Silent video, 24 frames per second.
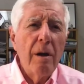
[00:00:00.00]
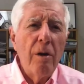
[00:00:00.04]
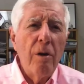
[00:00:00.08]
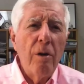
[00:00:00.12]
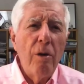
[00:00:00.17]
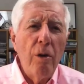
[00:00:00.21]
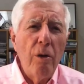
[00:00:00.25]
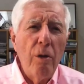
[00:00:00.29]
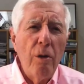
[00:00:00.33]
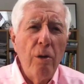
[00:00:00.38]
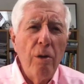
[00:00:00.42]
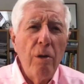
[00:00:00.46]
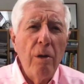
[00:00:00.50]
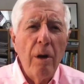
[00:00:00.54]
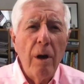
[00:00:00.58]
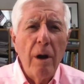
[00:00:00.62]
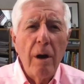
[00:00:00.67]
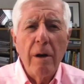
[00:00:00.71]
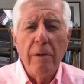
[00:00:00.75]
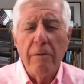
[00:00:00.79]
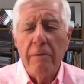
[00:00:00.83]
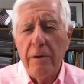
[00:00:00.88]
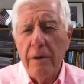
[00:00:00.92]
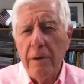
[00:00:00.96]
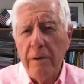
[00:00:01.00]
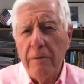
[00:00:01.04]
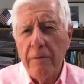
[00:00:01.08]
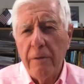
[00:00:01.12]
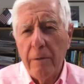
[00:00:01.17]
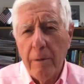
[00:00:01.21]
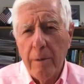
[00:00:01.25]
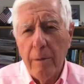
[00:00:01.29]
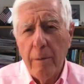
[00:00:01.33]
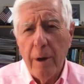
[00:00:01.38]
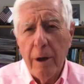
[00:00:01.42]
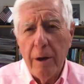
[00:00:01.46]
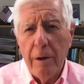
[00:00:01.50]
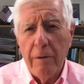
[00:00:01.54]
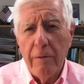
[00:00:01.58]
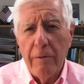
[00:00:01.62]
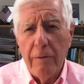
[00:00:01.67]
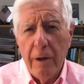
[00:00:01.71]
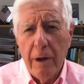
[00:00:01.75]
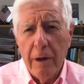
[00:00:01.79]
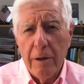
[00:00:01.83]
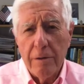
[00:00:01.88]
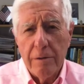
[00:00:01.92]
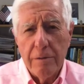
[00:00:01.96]
whole RV from the
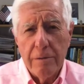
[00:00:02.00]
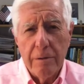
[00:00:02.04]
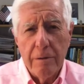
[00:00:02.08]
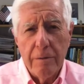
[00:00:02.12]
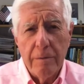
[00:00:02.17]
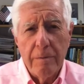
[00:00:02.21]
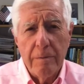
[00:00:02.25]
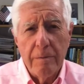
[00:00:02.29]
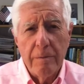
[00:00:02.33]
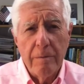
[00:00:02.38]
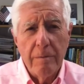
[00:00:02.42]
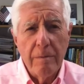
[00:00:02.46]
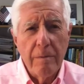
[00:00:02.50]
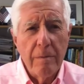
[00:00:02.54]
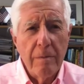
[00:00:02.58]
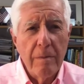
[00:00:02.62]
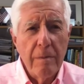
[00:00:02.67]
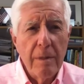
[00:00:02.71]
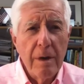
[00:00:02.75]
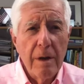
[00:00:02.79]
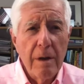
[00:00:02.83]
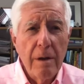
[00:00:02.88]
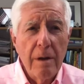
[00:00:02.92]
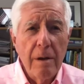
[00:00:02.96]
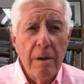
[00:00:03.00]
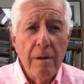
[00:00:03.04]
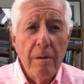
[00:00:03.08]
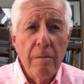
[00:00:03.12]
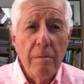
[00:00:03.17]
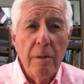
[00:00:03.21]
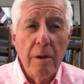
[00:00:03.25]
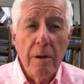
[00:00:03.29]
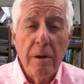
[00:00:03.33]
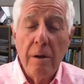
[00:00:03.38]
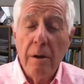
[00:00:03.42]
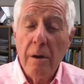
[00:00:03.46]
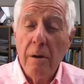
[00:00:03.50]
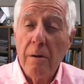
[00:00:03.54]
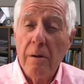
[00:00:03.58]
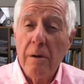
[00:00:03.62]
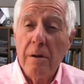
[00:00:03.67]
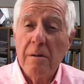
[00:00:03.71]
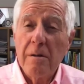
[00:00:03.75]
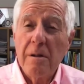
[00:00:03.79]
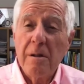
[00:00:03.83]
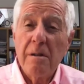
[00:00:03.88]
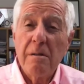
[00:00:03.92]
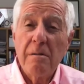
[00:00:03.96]
manufacturer, but you
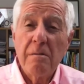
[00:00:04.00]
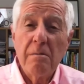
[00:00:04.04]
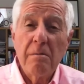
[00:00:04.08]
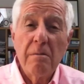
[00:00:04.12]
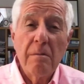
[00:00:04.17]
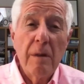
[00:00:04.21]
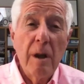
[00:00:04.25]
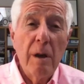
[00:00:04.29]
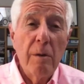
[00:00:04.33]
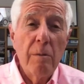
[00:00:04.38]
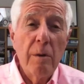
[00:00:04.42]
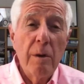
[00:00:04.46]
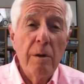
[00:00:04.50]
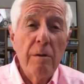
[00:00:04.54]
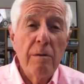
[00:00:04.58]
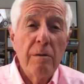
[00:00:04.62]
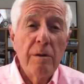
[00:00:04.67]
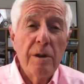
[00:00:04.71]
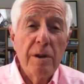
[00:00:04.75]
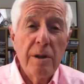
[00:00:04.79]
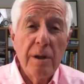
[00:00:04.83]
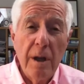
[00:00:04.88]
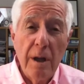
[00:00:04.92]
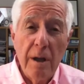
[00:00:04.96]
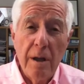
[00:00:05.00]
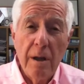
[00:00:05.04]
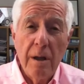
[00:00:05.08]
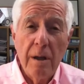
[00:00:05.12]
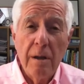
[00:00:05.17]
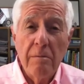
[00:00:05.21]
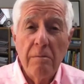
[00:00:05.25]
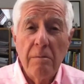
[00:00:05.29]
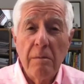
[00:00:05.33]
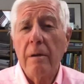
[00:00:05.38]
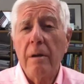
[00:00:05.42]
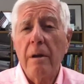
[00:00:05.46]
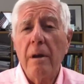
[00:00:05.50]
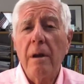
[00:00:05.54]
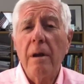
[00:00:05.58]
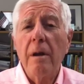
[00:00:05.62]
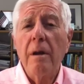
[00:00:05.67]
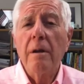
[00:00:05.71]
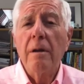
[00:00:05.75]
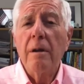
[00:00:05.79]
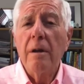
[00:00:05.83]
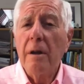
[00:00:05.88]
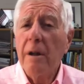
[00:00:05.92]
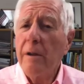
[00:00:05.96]
notice that when you sell it,
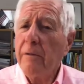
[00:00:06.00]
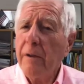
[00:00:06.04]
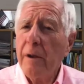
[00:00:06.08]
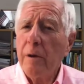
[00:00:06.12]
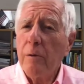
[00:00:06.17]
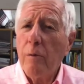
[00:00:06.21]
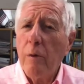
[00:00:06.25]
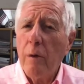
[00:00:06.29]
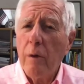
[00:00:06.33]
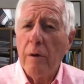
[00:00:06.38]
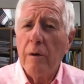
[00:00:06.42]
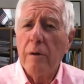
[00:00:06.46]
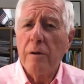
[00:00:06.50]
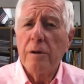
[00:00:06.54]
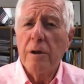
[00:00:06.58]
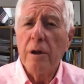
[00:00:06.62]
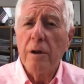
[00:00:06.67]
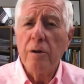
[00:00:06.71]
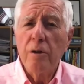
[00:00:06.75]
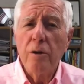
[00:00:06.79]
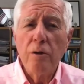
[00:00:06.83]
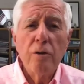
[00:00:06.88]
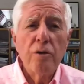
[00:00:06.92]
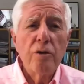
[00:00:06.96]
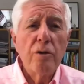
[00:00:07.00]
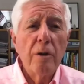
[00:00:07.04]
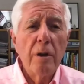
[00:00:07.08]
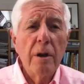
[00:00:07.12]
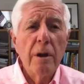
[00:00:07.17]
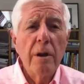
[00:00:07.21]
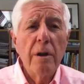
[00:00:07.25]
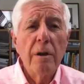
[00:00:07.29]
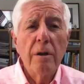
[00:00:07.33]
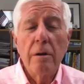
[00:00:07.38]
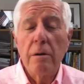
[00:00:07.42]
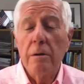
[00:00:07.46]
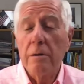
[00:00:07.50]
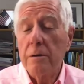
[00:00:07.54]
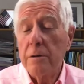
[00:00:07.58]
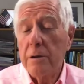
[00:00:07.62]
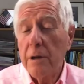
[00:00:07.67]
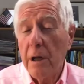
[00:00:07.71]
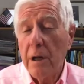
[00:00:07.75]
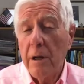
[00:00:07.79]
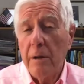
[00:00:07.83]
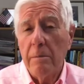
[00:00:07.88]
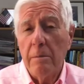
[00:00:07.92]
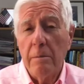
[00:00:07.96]
the living quarters are usually in good
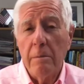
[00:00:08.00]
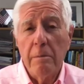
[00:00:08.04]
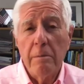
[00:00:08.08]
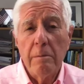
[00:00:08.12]
shape.